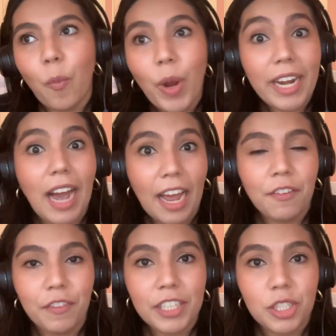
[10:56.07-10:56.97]
when
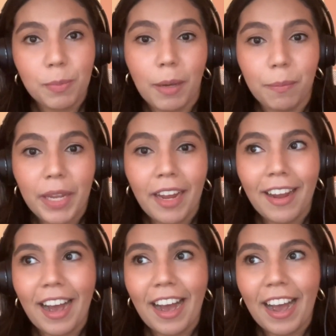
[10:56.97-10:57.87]
I finished
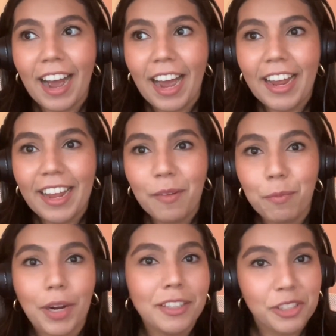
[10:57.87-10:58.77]
pumping, I
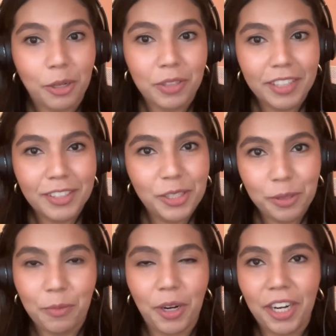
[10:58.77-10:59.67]
brought donuts
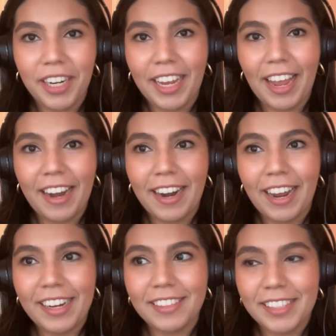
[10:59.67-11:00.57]
to work and
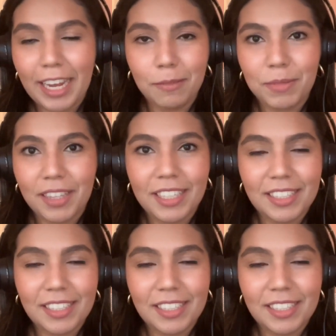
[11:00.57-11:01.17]
I taped